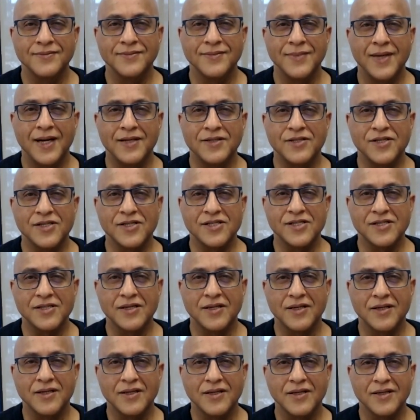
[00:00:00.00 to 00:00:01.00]
And just
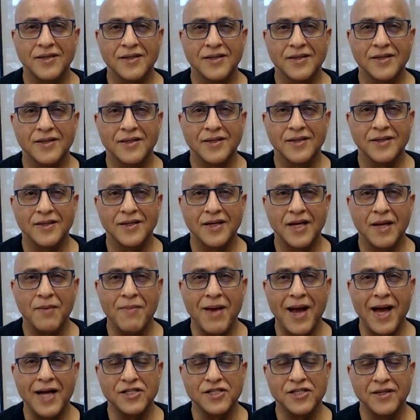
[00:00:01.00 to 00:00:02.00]

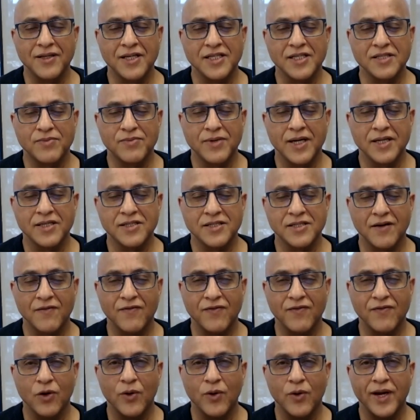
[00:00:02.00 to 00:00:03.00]
imagine these breaths are
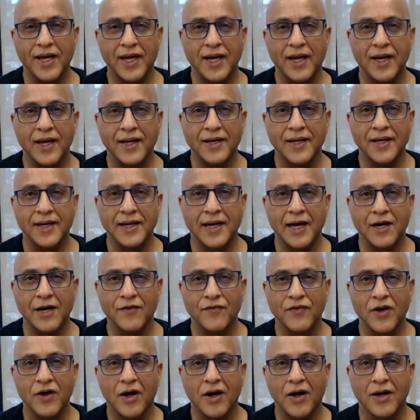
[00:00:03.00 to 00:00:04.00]
flowing in and out of
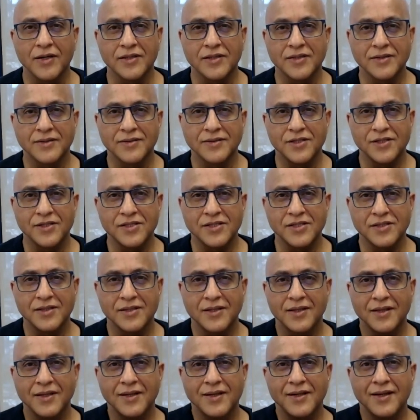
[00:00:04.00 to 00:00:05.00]
your heart, just
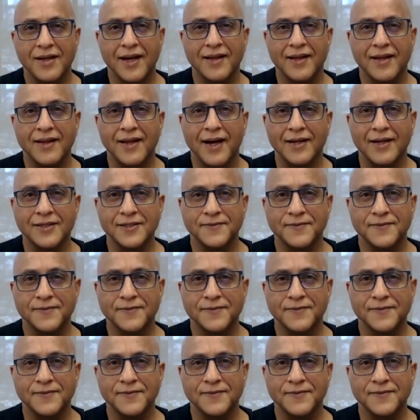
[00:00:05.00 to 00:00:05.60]
like that.